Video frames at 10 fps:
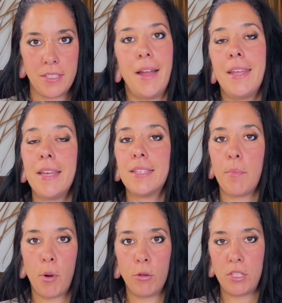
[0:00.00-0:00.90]
And here's
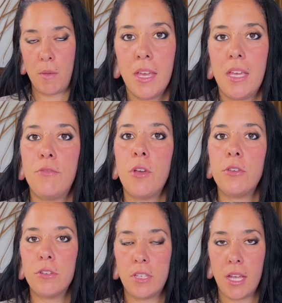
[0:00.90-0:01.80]
a pro tip. If you're
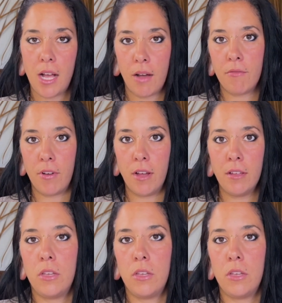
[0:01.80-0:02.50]
using Canva,